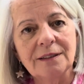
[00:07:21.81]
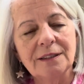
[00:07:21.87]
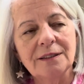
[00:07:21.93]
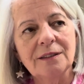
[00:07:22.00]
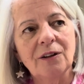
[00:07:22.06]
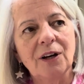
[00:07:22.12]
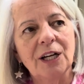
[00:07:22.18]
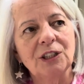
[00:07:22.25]
It's
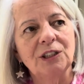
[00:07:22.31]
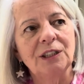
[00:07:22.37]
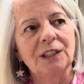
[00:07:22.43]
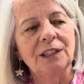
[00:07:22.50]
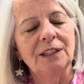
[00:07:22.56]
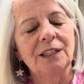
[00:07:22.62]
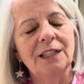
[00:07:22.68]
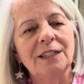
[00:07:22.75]
not
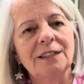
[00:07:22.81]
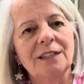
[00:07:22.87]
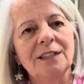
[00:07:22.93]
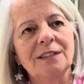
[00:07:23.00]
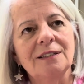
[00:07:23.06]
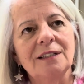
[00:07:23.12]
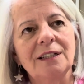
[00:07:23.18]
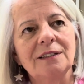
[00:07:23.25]
actually,
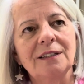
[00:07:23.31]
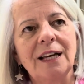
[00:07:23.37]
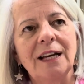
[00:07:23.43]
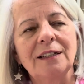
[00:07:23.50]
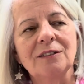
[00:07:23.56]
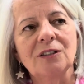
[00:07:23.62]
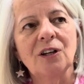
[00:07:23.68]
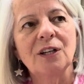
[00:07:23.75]
it's
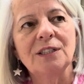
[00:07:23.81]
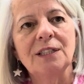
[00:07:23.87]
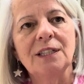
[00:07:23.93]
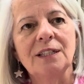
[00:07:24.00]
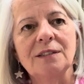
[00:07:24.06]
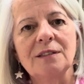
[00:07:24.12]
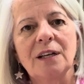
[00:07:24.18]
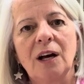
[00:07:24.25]
anxiety
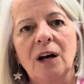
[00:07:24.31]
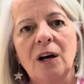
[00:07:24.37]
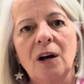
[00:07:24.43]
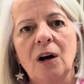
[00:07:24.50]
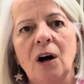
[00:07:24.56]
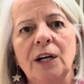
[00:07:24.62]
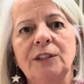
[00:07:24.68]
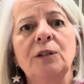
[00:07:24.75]
is that
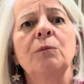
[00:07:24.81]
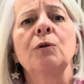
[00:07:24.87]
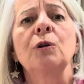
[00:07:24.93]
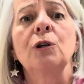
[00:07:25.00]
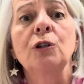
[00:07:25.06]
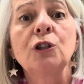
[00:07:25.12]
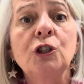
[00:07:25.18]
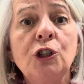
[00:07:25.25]
I don't want to
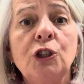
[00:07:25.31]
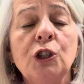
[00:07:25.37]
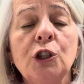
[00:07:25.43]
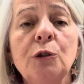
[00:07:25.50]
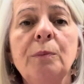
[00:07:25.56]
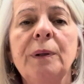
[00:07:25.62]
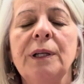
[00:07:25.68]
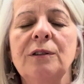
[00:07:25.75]
look
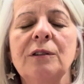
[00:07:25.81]
stupid.